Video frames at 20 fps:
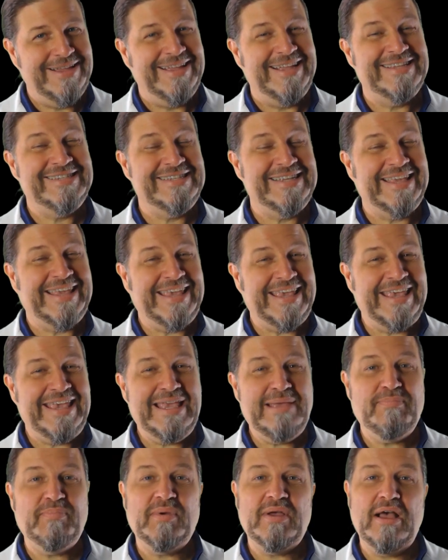is to
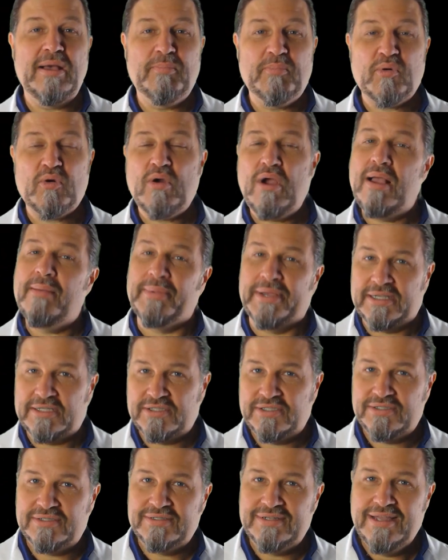keep a
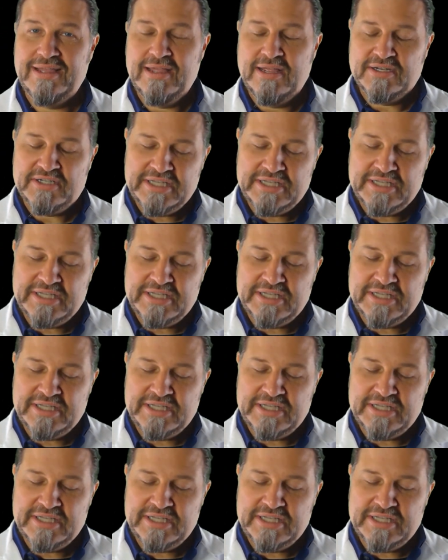promise, to